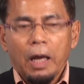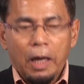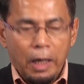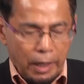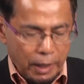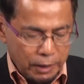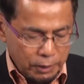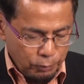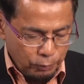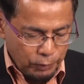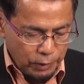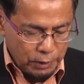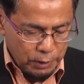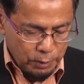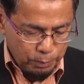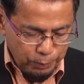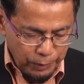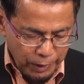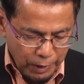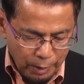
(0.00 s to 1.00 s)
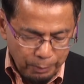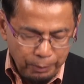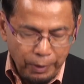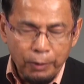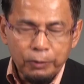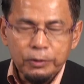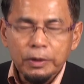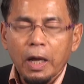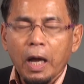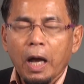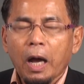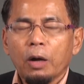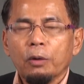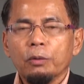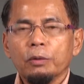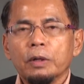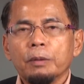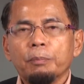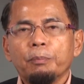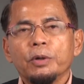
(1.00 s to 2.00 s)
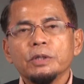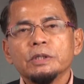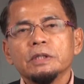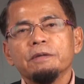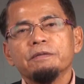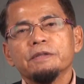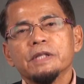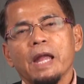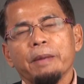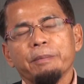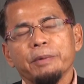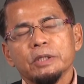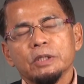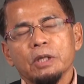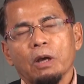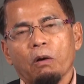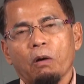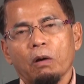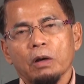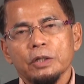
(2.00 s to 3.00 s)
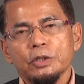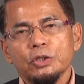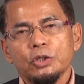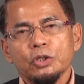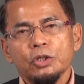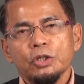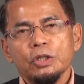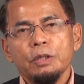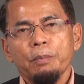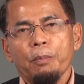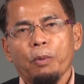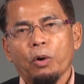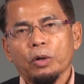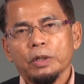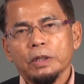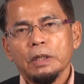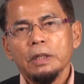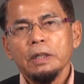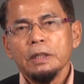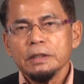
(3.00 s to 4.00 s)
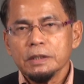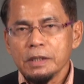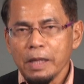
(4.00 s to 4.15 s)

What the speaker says: as we speak about our positive Islamic psychology model,